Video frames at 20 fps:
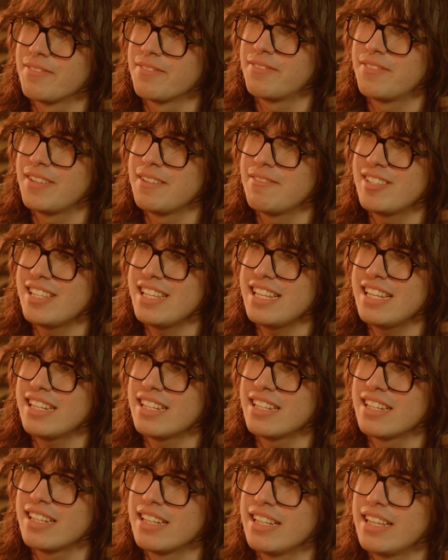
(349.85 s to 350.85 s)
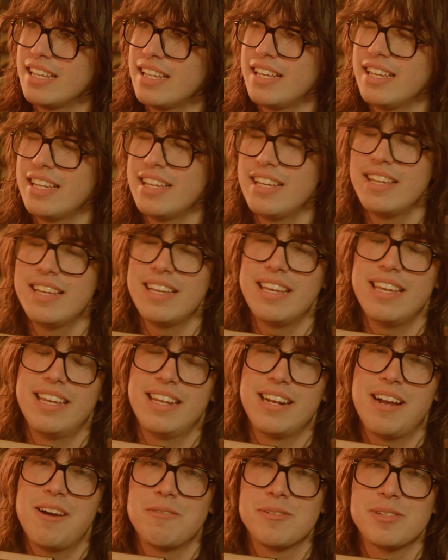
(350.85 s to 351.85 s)
15?
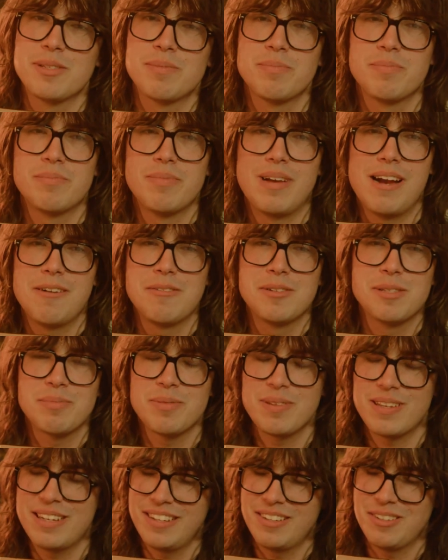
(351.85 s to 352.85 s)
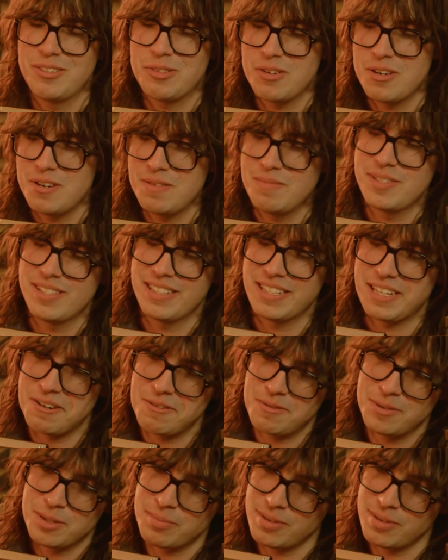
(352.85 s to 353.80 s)
And I was playing drums and Cameron was